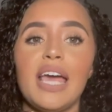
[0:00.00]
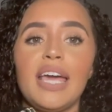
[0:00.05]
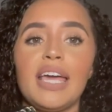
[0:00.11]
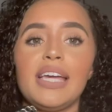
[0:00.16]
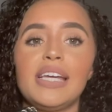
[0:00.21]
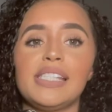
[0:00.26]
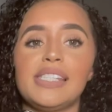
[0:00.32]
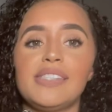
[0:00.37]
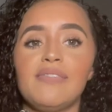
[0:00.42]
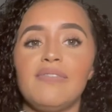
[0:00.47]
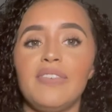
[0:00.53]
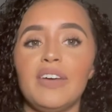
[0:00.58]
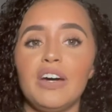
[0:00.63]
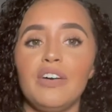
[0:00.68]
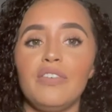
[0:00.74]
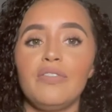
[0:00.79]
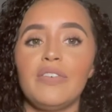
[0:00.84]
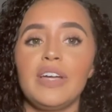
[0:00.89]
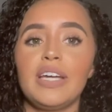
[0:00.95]
It's
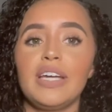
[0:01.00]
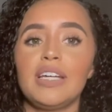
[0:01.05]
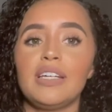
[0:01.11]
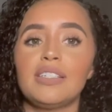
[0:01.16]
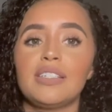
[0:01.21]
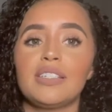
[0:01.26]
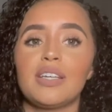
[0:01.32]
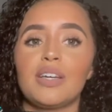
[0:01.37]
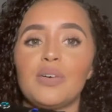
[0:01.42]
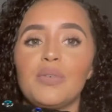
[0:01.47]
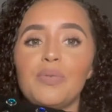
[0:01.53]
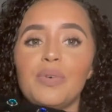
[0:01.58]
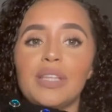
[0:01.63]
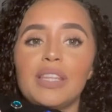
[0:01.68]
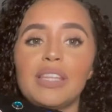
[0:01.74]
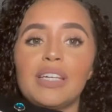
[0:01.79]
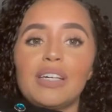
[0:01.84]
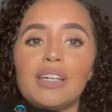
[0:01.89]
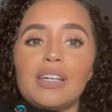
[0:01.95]
velvet
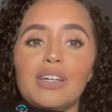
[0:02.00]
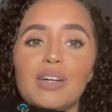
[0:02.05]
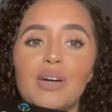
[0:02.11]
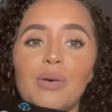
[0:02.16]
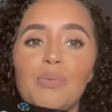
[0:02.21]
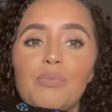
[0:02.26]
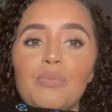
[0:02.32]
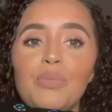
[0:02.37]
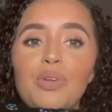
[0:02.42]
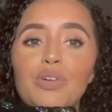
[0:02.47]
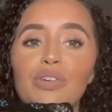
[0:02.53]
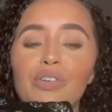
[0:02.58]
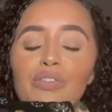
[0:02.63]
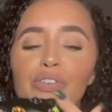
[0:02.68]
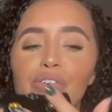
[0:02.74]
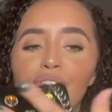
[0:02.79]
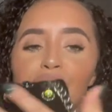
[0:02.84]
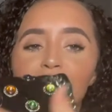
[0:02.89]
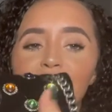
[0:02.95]
with the
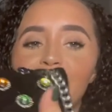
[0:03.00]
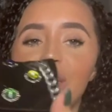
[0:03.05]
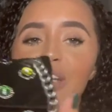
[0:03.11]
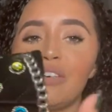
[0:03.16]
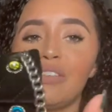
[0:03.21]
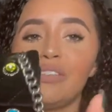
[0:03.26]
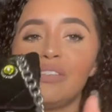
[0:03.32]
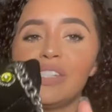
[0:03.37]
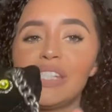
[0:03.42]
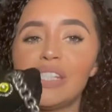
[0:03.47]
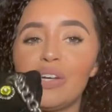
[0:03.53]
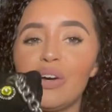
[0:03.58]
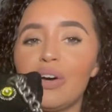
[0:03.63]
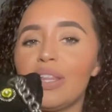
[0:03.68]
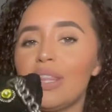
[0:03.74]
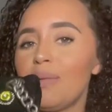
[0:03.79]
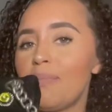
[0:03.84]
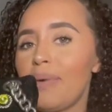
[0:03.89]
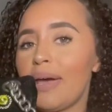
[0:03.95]
beautiful stones
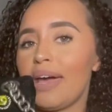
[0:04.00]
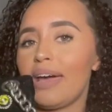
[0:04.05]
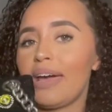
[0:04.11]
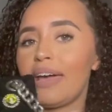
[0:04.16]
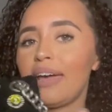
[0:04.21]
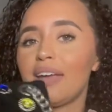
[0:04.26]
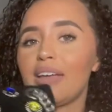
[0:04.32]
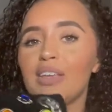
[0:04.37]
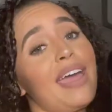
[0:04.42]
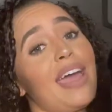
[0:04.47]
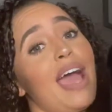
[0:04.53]
on the bag.